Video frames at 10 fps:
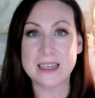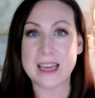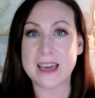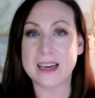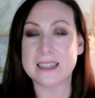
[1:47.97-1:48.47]

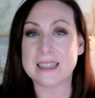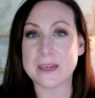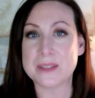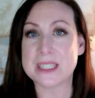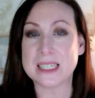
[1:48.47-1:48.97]
And
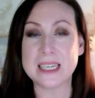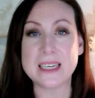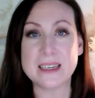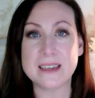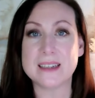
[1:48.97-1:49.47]
I was the
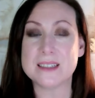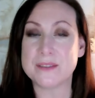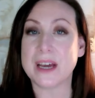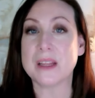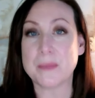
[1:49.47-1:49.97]
key
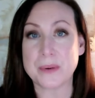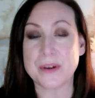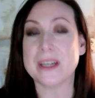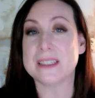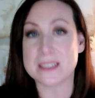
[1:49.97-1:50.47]

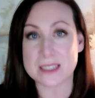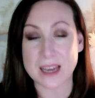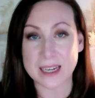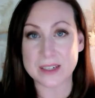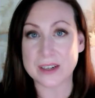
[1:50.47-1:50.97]
developer and
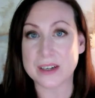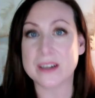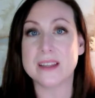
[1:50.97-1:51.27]
designer